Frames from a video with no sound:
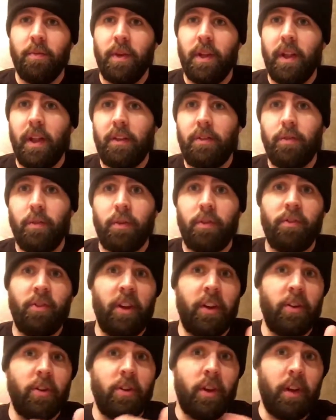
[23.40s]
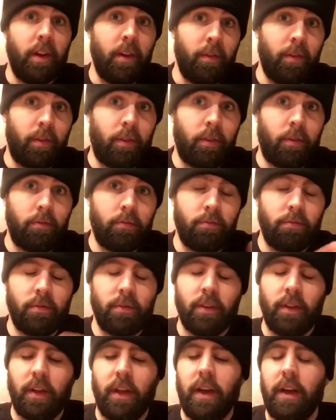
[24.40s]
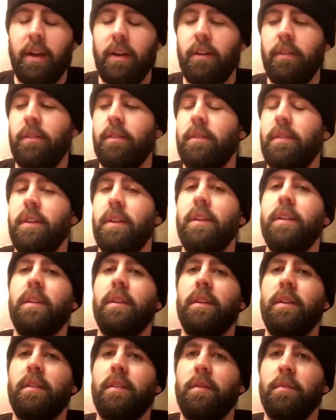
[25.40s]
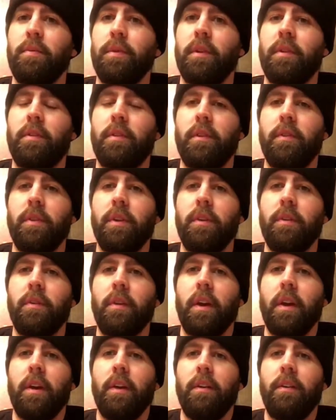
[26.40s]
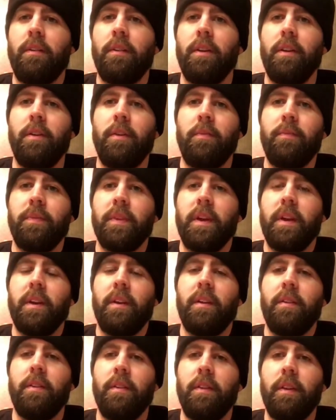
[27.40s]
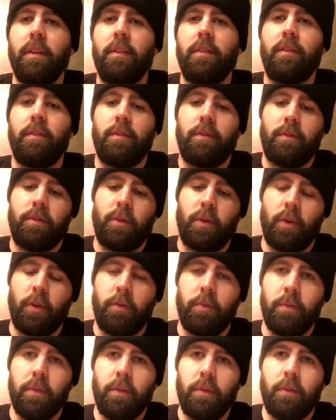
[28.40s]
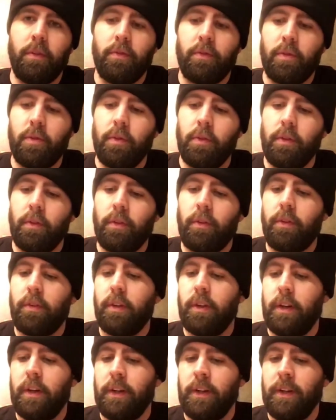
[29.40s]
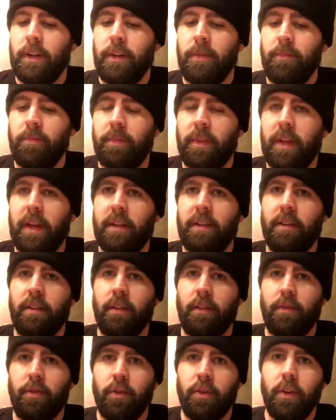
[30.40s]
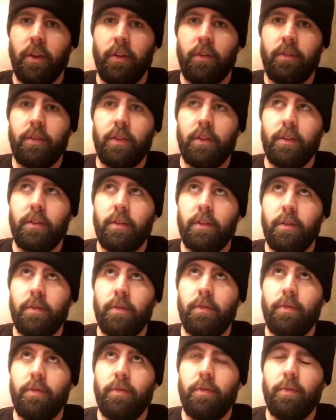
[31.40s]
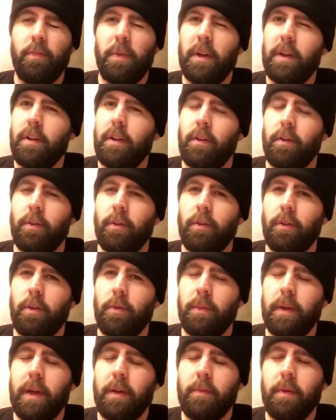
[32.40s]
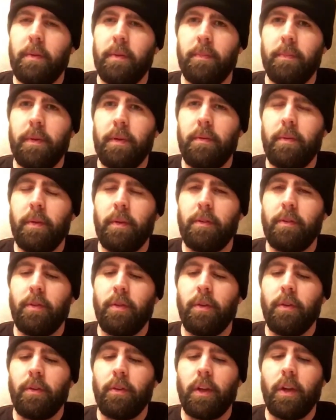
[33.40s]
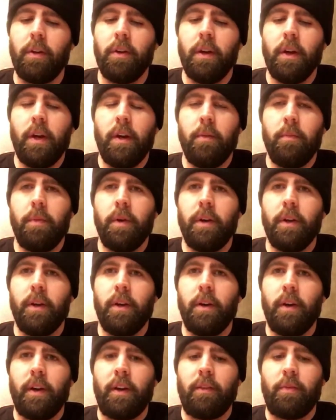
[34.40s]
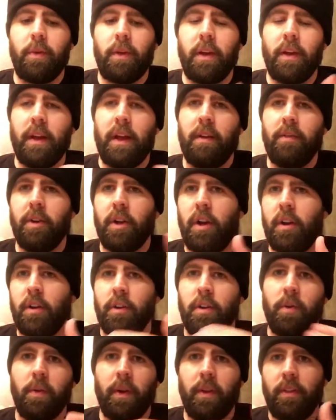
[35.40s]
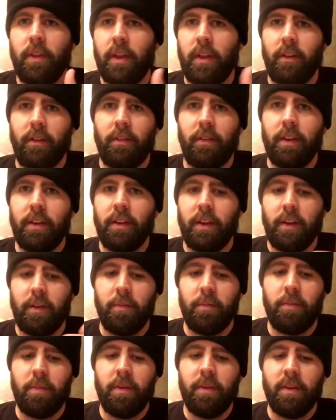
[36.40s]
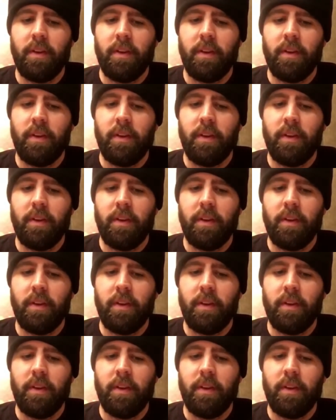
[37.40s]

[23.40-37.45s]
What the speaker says: we like to exchange gifts, the guys in Simplistic Reviews. So this Christmas, of course, I did this for Justin about a year or so back, maybe about 2 years ago. But I guess we kind of have an ongoing thing, sending